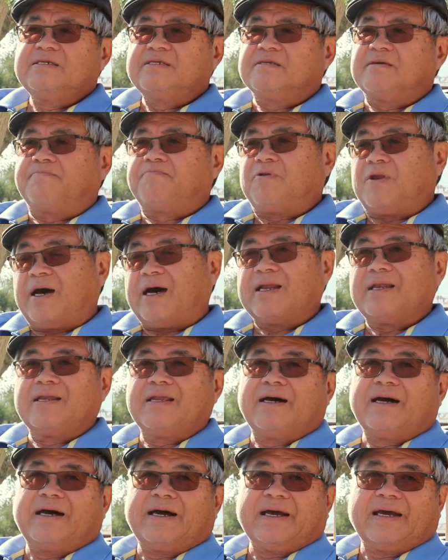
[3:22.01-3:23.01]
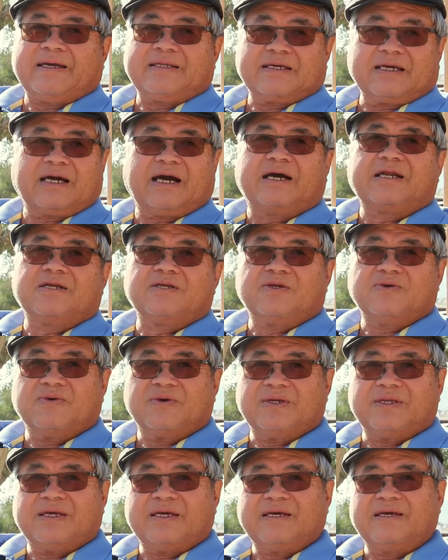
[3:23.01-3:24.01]
the plot line, the
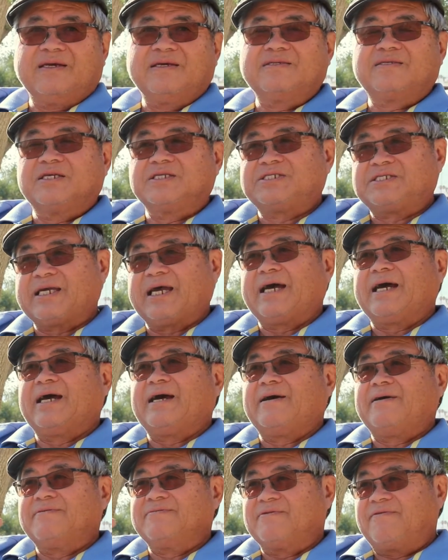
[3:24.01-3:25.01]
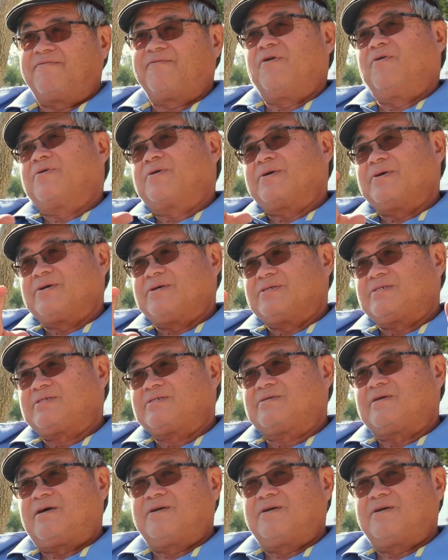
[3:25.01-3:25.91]
continuity, the sound, the focus,